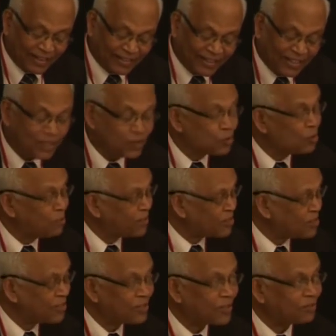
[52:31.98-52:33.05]
And that is
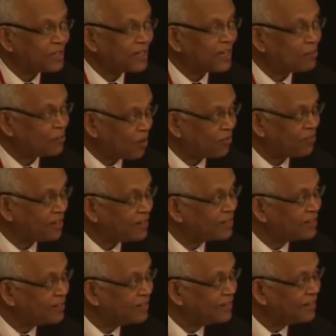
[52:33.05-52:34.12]
2% of the net profit